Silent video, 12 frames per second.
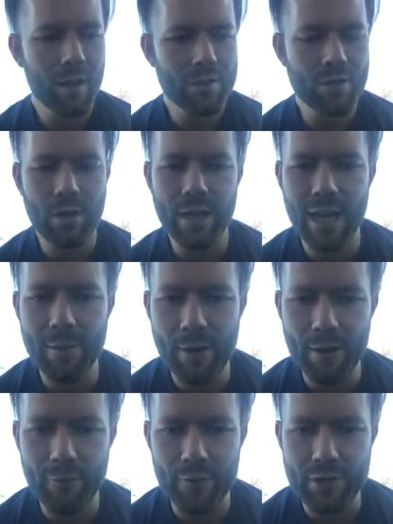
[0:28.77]
talking
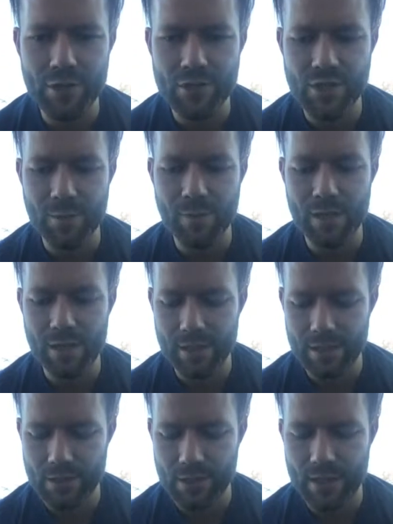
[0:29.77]
about efficiency
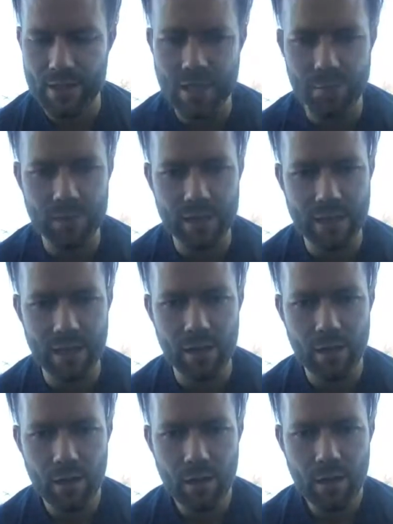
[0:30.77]
because it's something that
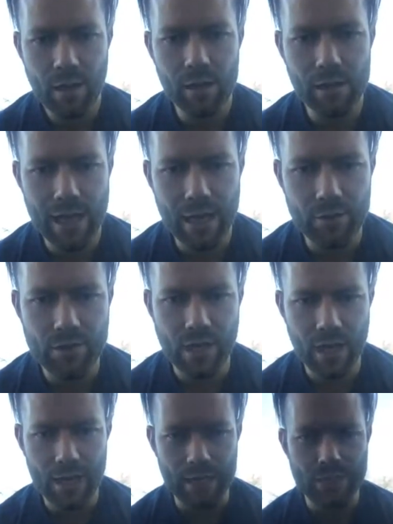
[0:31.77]
allows
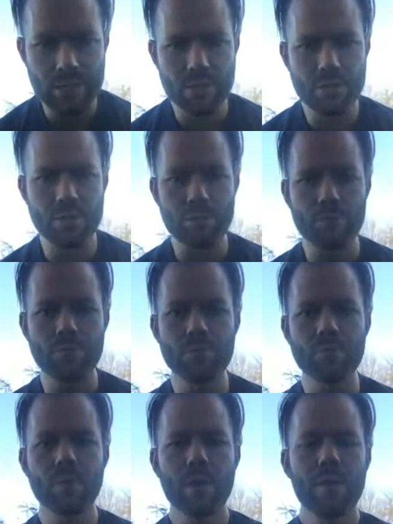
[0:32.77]
us
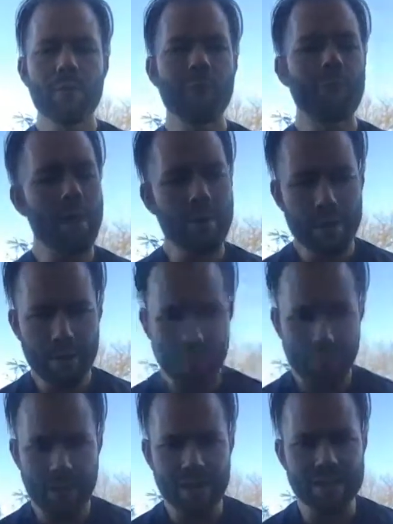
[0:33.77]
to very
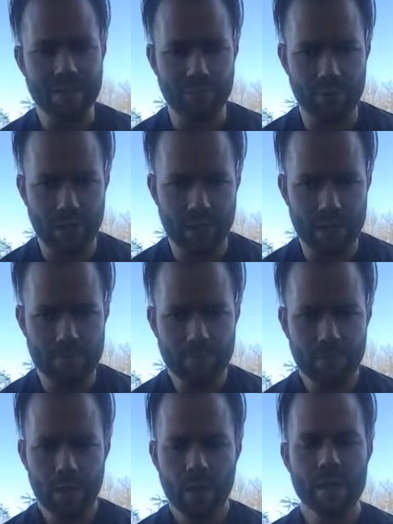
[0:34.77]
effectively
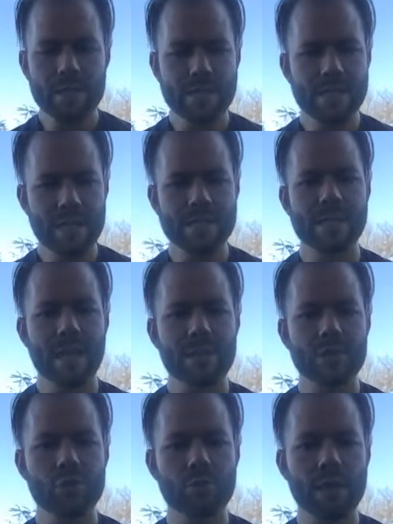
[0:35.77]
assess
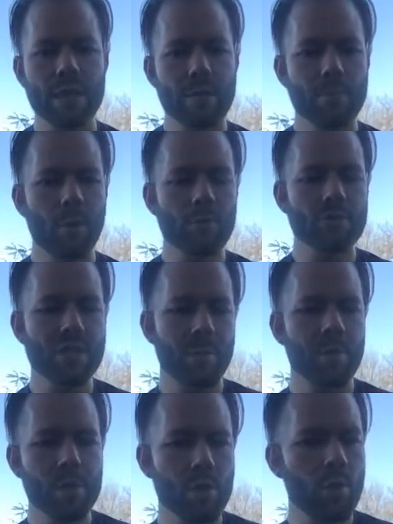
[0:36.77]
and treat both
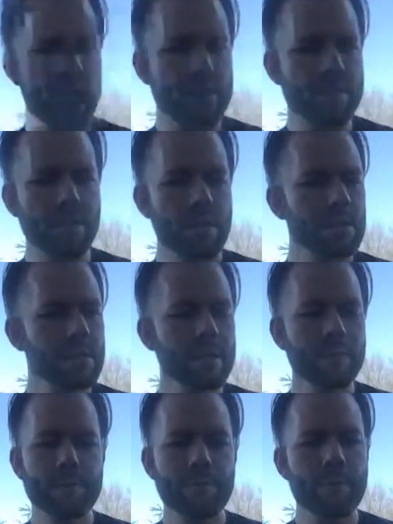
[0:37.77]
someone who has
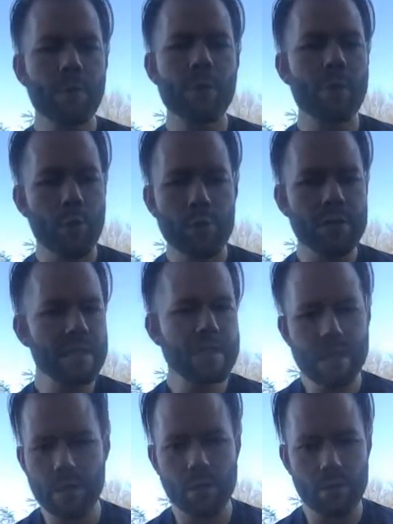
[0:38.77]
lived for 30
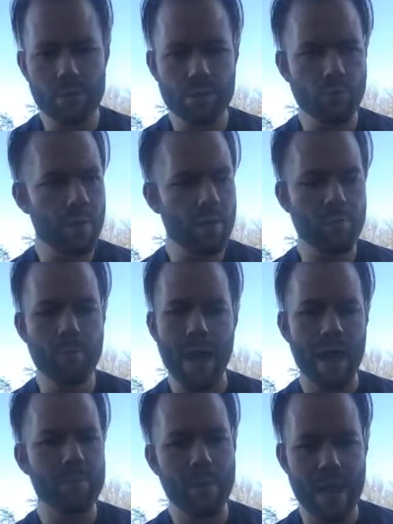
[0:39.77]
years with
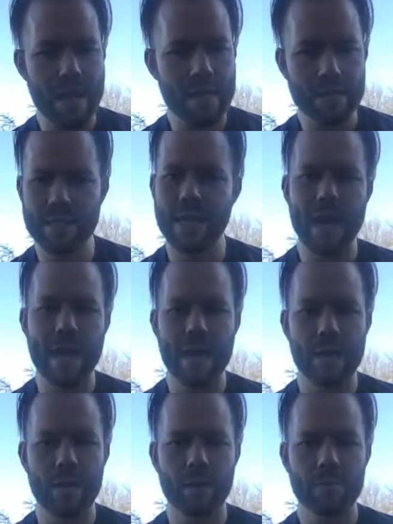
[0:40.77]
back pain and
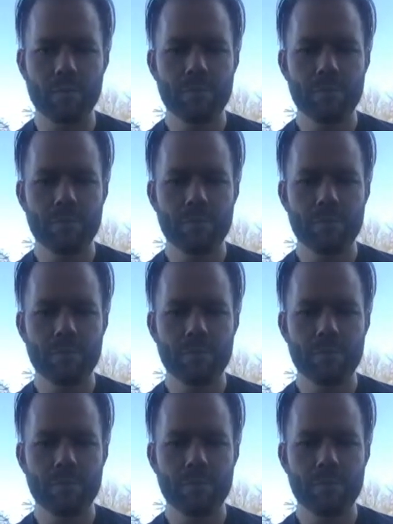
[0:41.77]
sciatica,